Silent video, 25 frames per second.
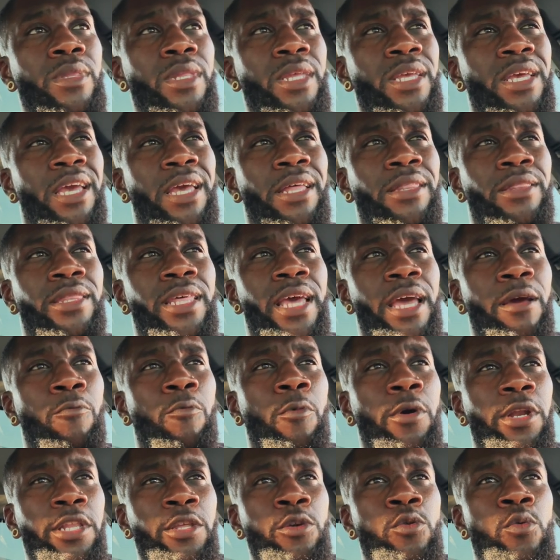And then
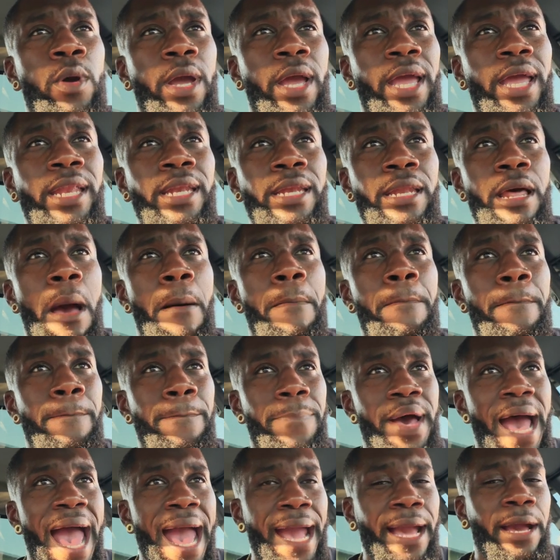when you end up
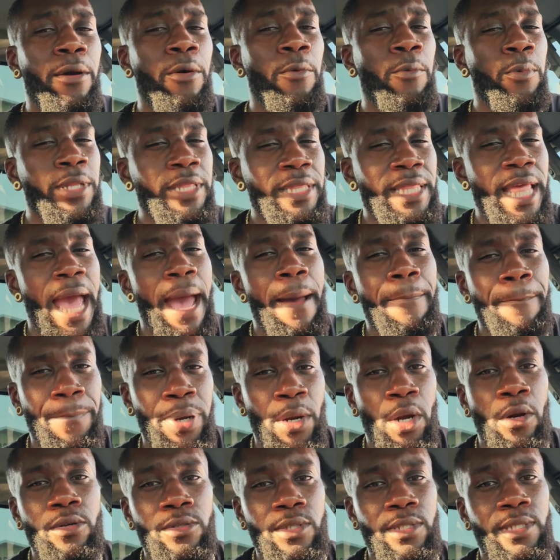back with that
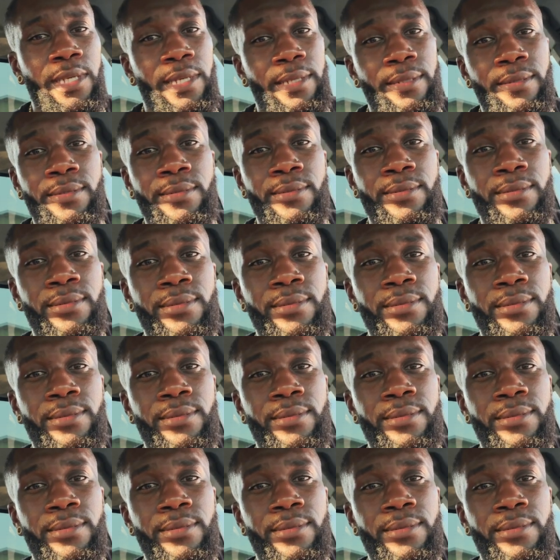person,